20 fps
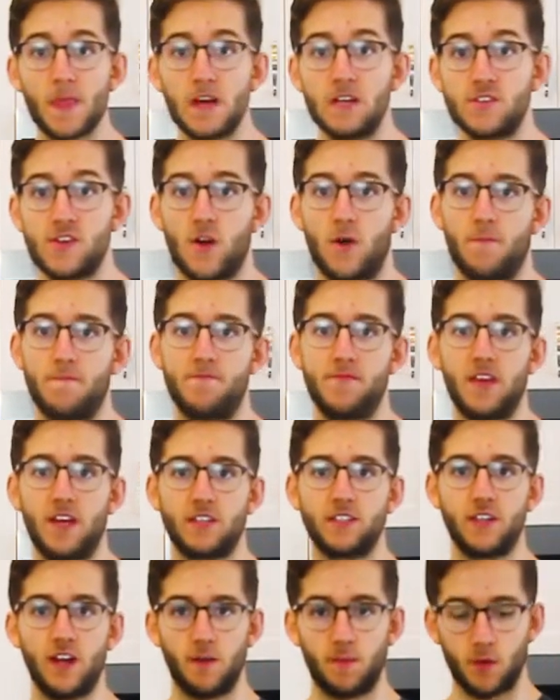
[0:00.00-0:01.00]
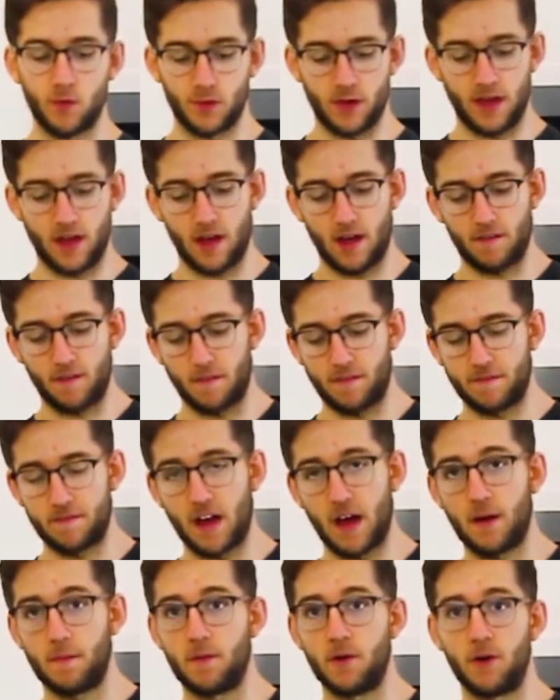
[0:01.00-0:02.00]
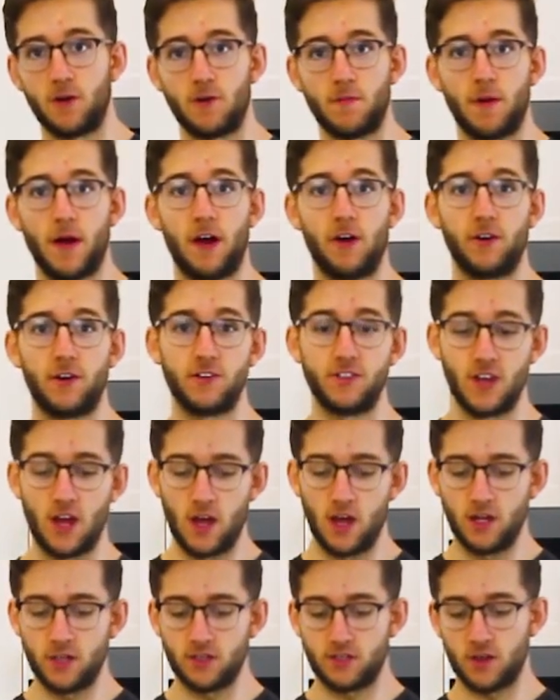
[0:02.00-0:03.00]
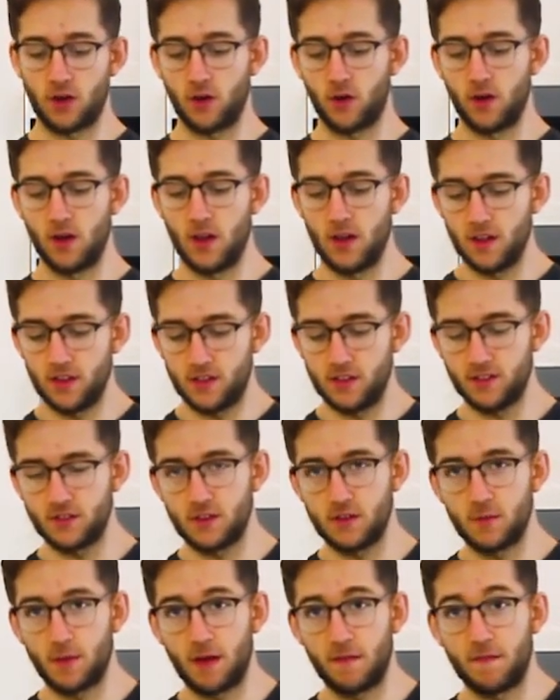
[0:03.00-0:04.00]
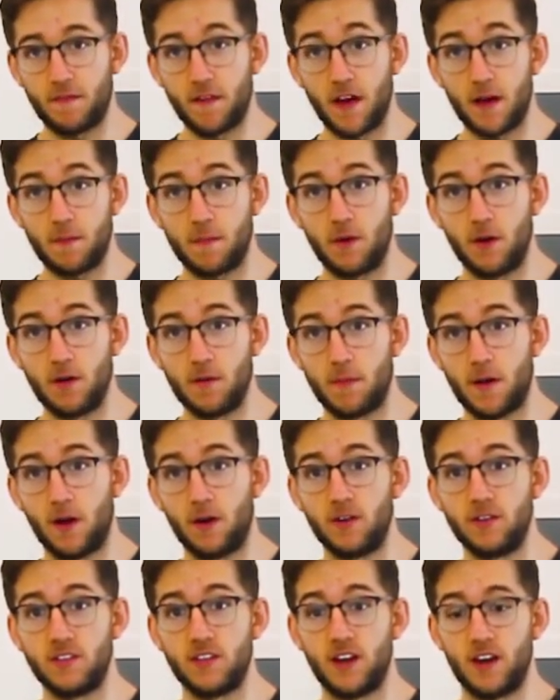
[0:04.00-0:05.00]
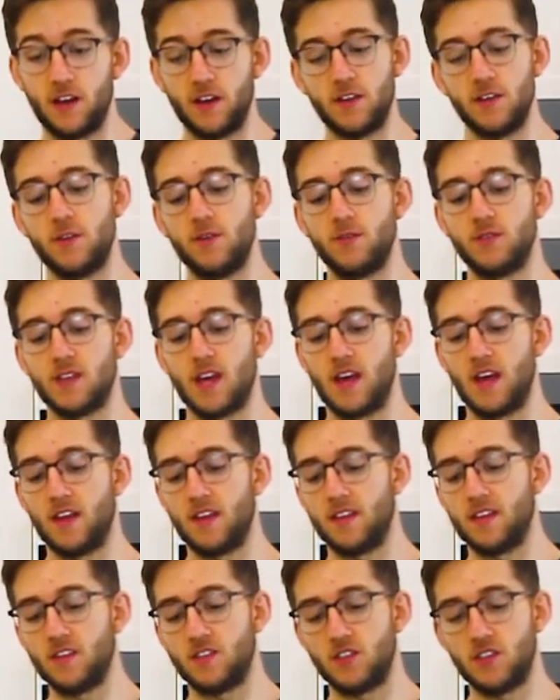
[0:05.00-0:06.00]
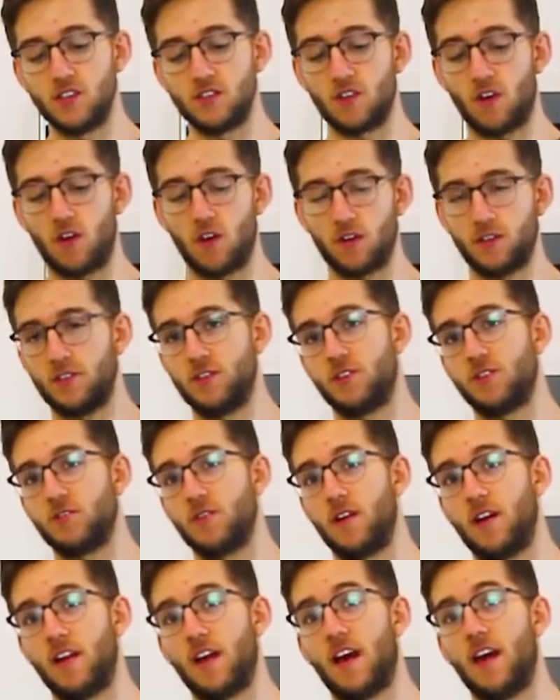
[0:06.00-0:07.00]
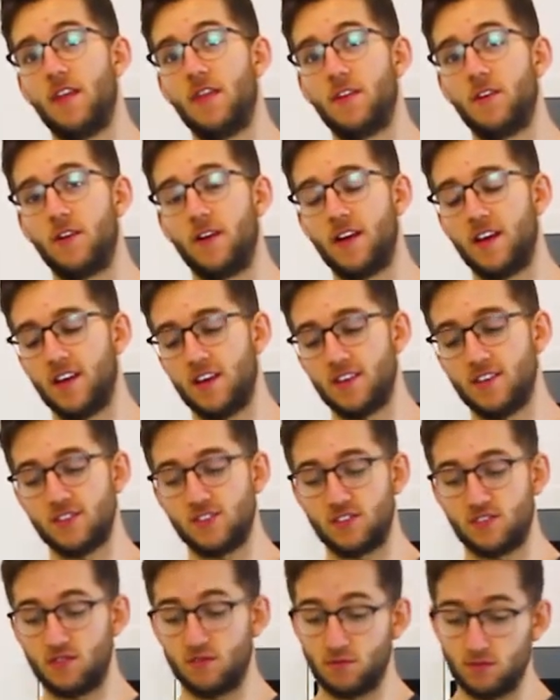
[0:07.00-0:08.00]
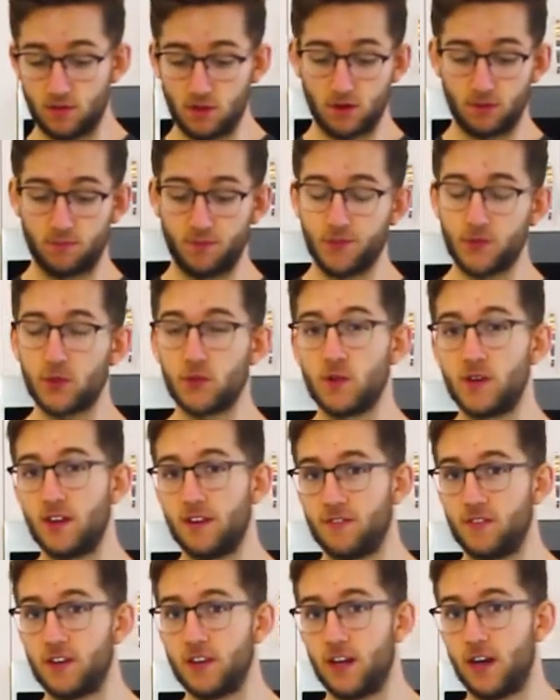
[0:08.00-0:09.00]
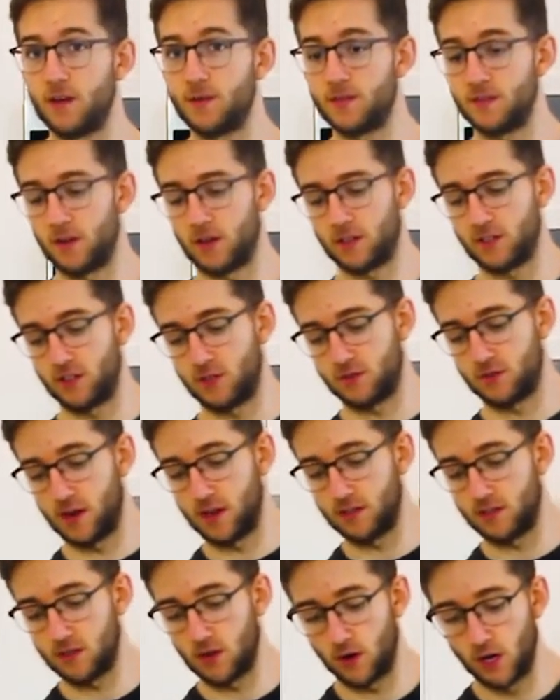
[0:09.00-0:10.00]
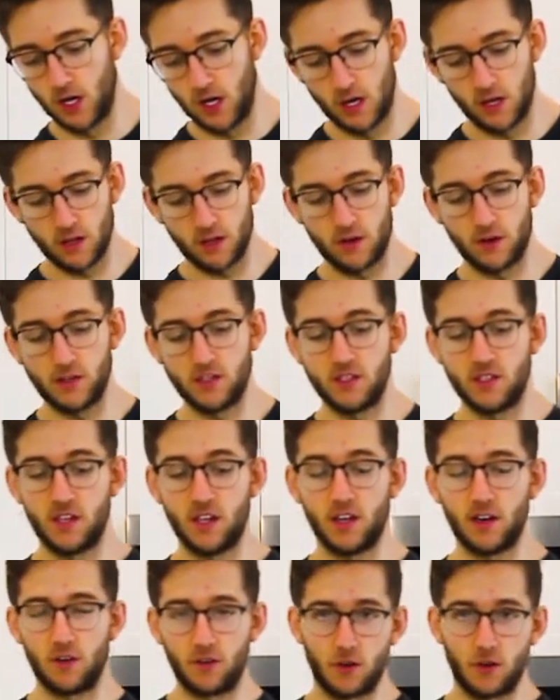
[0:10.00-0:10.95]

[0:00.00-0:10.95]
So next up we have fat burner powders. So these are the main fat burner powders that I use. This is OxyShred, and there is, you know, three different types of OxyShred. So there is the